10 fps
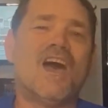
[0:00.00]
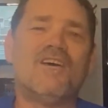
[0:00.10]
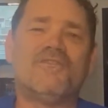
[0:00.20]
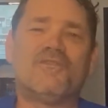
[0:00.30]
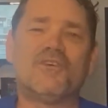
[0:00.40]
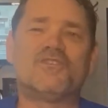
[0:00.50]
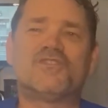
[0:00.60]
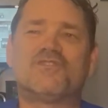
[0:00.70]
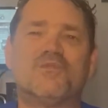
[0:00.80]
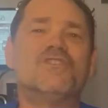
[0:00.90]

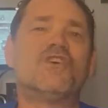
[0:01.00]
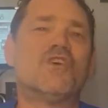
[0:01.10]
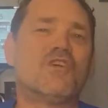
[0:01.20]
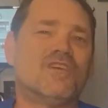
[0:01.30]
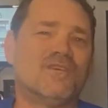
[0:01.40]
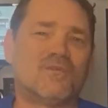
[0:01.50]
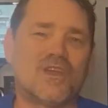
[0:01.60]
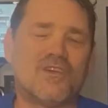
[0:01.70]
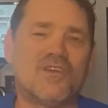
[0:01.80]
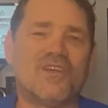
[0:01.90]
first return of a
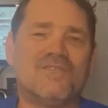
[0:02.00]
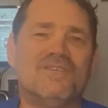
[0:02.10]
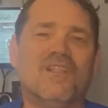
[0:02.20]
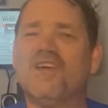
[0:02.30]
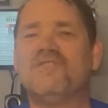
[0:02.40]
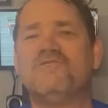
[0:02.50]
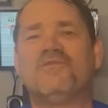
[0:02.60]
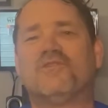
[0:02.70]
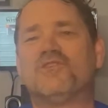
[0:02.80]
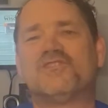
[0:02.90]
recurring villain,
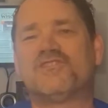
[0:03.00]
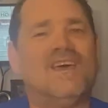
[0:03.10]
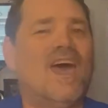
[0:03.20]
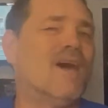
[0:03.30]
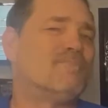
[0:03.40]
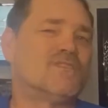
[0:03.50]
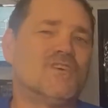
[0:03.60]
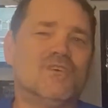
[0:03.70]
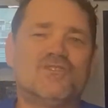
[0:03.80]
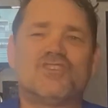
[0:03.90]
first
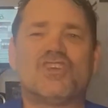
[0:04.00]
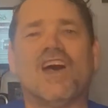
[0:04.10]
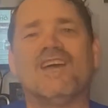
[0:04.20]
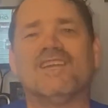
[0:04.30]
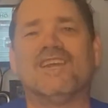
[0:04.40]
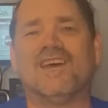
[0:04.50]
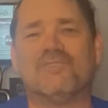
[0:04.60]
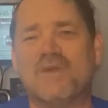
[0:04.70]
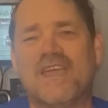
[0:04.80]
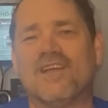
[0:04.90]
episode shot in
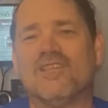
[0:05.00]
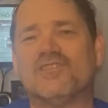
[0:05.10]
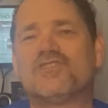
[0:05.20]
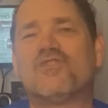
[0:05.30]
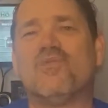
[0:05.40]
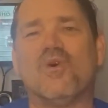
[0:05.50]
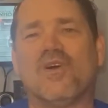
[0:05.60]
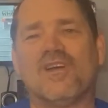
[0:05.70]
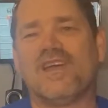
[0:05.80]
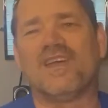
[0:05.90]
an English
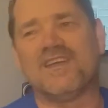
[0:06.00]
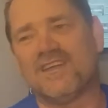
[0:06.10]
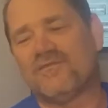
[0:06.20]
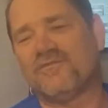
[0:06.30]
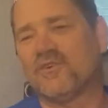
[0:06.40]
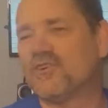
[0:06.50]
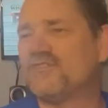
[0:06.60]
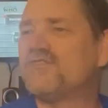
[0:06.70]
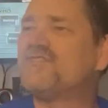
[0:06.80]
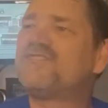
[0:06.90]
quarry,
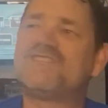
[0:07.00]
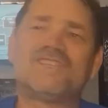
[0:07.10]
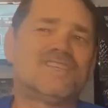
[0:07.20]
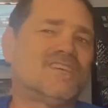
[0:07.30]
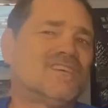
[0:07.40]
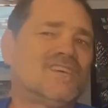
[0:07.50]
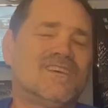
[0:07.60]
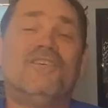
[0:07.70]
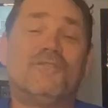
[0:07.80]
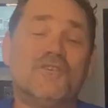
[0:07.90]
first
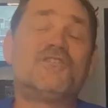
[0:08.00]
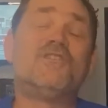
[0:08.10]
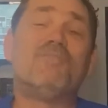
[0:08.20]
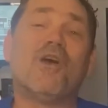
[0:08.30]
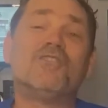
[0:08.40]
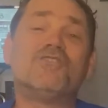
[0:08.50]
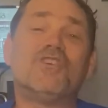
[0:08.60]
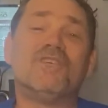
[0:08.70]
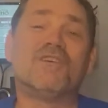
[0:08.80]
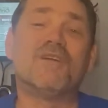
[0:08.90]
first
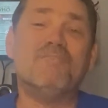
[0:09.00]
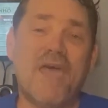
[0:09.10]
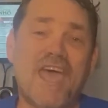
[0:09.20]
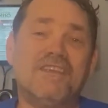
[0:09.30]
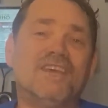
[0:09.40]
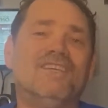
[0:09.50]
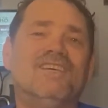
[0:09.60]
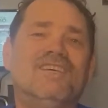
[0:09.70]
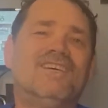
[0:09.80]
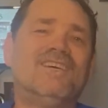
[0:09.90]
departure of a companion,
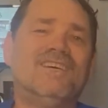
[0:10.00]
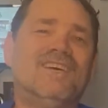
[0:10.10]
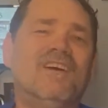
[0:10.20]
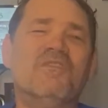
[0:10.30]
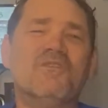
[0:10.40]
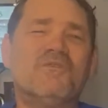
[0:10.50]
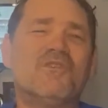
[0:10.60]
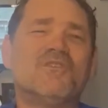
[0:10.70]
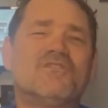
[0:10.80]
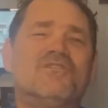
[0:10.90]
and the
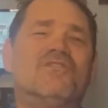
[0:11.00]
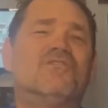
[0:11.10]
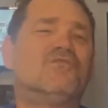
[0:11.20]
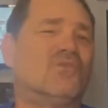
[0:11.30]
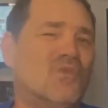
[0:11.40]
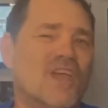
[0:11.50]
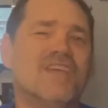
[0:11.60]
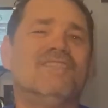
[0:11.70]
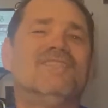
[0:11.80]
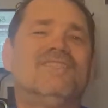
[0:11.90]
first great
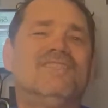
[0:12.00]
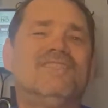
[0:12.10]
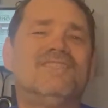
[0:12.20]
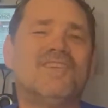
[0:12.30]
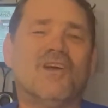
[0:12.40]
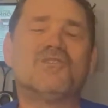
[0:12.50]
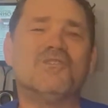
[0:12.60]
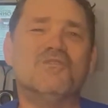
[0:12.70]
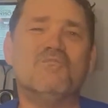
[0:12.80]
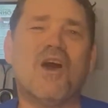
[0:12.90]
Doctor
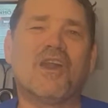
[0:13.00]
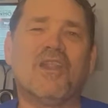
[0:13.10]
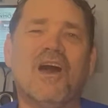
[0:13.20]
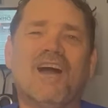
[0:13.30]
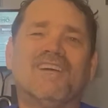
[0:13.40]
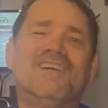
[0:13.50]
Who monologue.